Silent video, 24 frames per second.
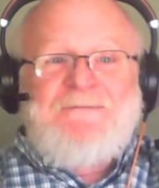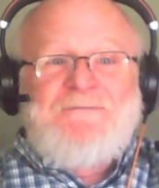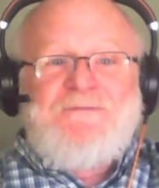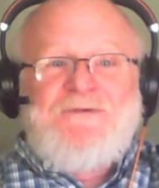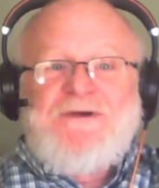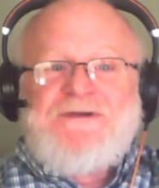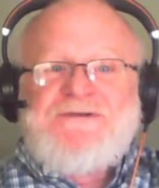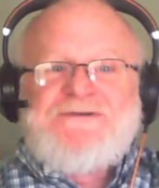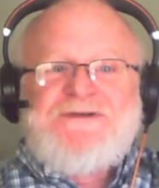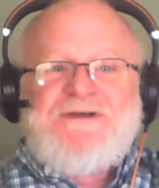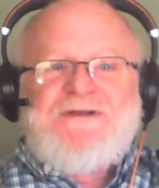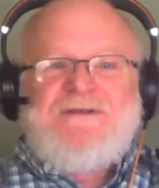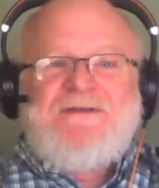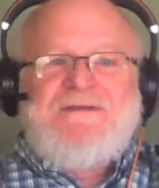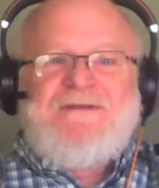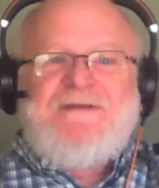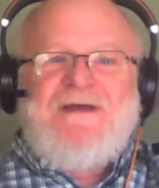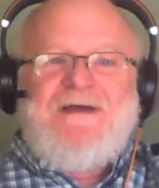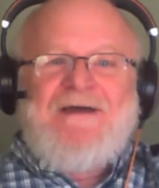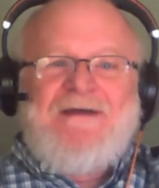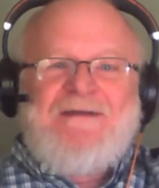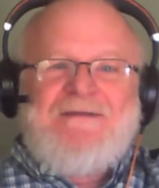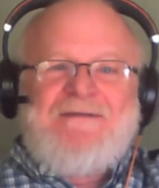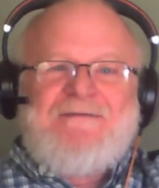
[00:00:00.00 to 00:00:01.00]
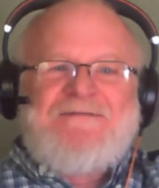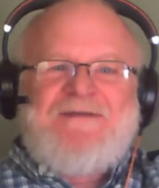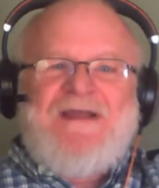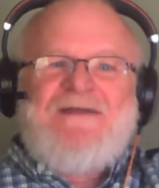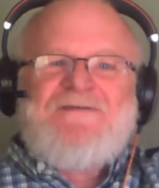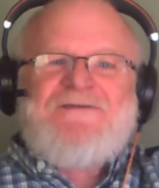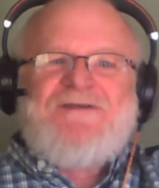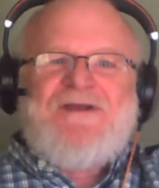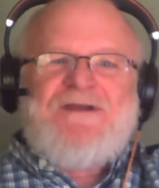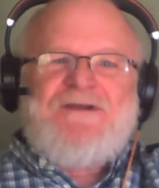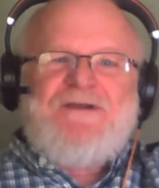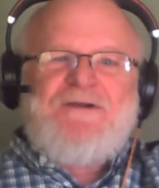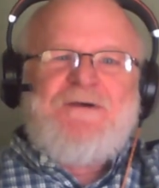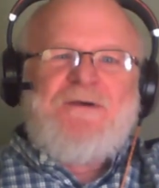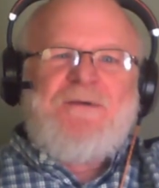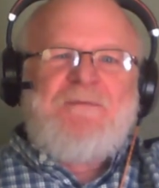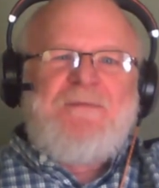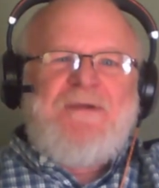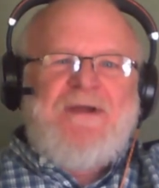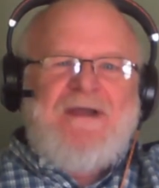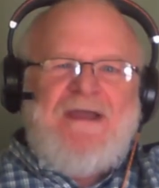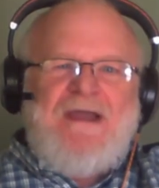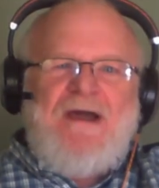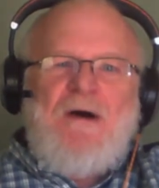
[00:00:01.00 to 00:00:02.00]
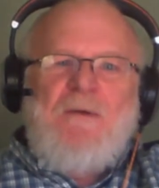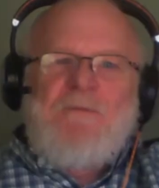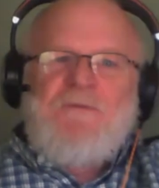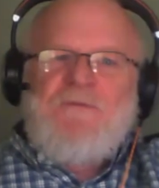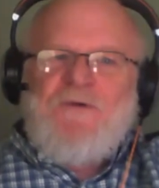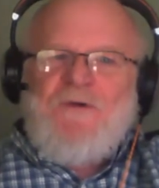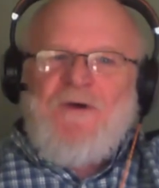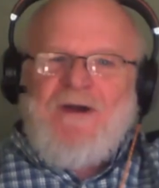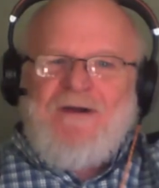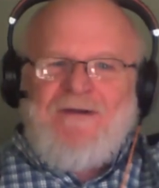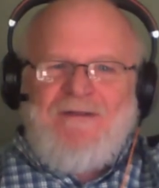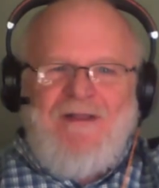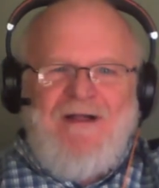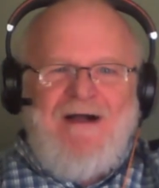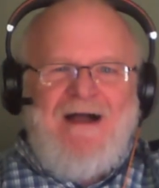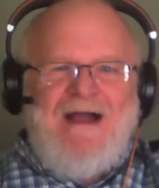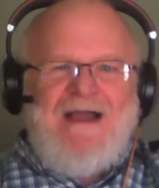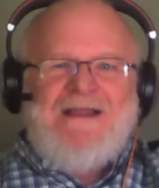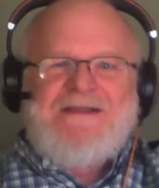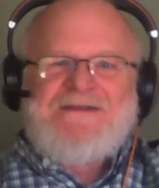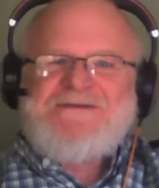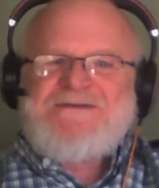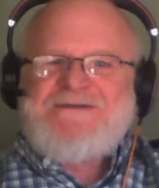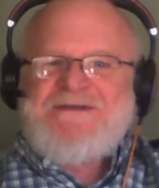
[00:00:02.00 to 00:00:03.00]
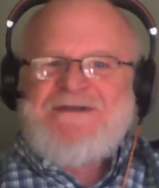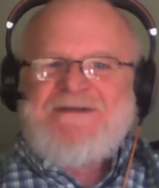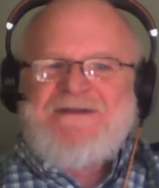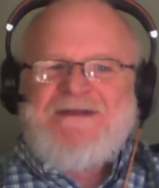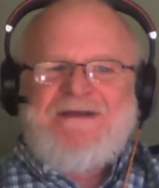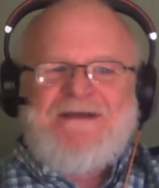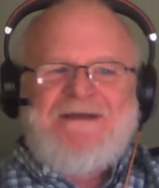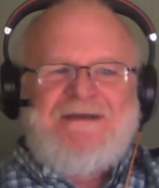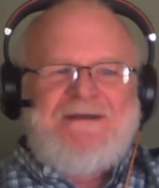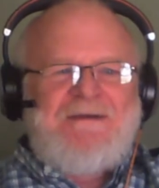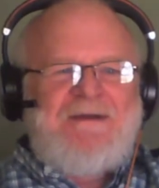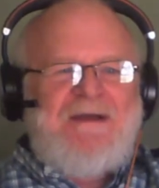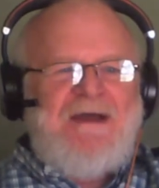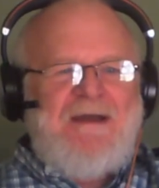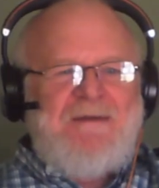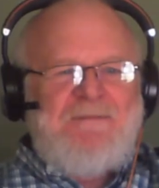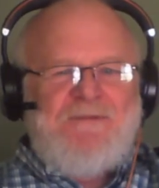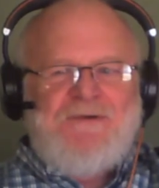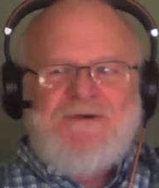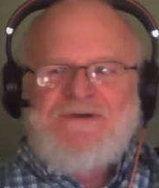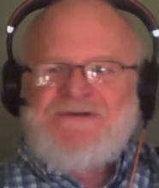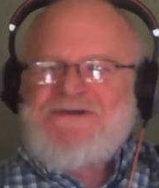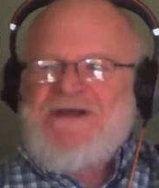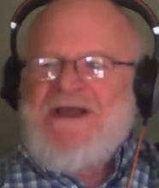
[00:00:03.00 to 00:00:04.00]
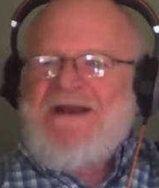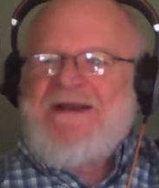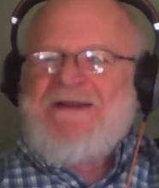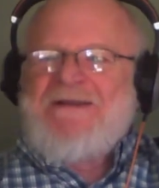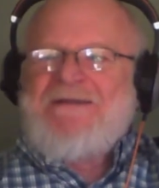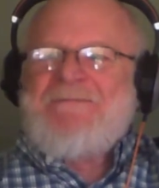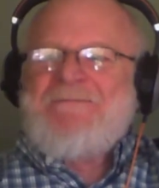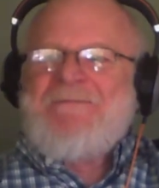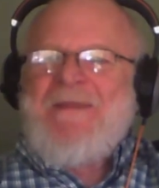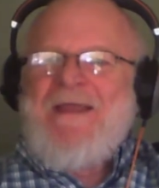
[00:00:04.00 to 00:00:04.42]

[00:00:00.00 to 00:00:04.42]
Brigid. It sounds like you're a big help to our clients, and I appreciate it.